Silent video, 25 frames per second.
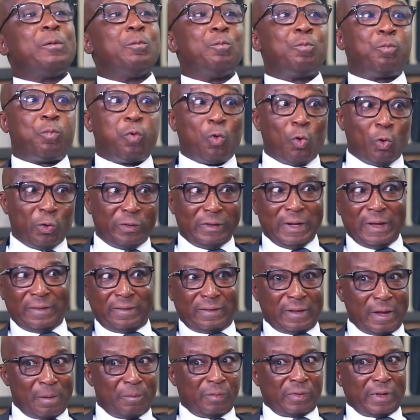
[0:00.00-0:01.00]
impose the
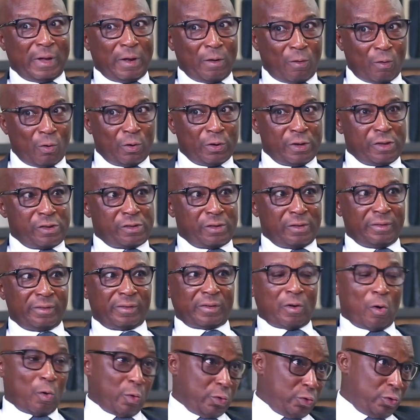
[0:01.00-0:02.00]
terms and
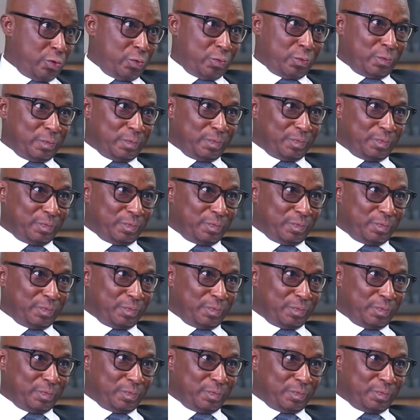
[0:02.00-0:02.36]
conditions on you.